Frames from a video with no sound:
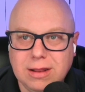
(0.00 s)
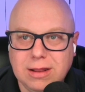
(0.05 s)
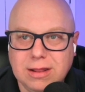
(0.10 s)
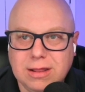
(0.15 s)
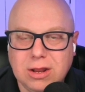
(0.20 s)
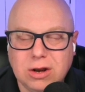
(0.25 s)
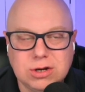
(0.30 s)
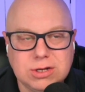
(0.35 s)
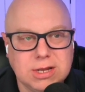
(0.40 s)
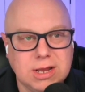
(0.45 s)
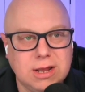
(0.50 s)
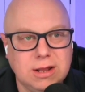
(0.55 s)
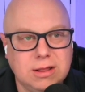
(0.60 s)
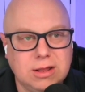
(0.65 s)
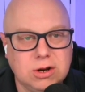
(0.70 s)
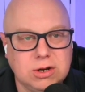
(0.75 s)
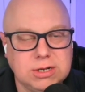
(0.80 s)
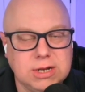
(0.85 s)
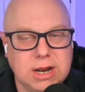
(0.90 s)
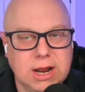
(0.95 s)
There's
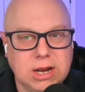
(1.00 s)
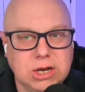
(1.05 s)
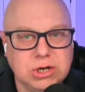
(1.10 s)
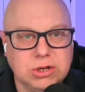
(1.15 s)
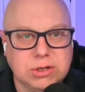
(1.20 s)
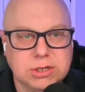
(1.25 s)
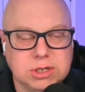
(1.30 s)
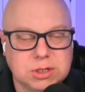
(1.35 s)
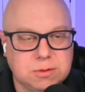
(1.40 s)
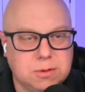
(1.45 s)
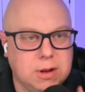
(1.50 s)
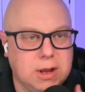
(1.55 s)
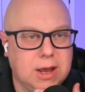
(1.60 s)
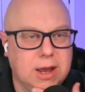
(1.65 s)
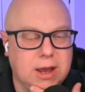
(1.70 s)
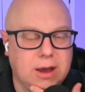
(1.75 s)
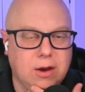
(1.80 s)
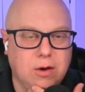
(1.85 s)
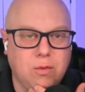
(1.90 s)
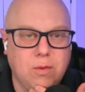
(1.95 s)
an actual
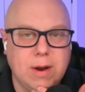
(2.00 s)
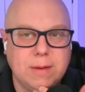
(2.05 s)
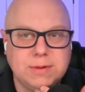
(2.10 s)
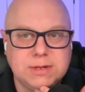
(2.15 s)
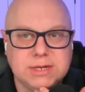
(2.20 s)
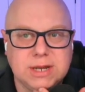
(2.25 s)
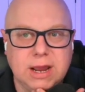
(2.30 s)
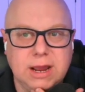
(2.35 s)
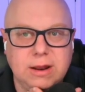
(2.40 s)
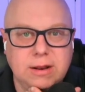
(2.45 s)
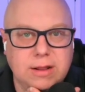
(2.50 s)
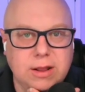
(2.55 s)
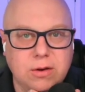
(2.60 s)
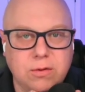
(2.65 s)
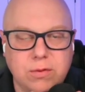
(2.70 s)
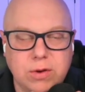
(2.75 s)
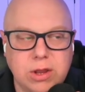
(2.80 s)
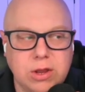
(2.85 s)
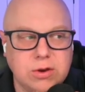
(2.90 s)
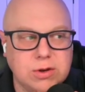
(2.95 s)
website that
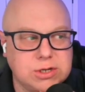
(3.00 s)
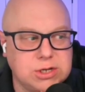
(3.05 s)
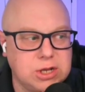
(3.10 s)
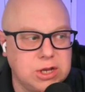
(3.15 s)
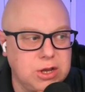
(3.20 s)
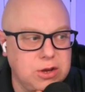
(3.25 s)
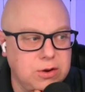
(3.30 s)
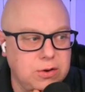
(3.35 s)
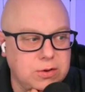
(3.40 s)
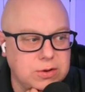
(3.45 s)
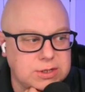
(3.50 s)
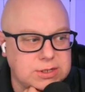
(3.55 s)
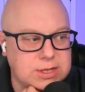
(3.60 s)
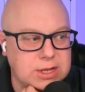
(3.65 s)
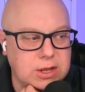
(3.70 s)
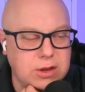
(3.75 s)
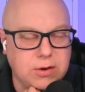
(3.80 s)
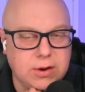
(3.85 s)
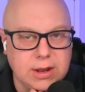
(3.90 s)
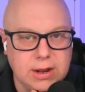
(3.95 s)
we used to use
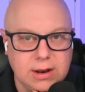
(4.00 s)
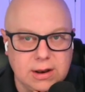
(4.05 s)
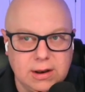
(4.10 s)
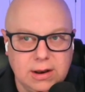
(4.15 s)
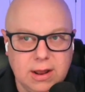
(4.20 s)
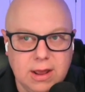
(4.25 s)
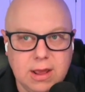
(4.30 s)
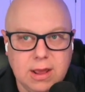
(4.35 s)
that you can.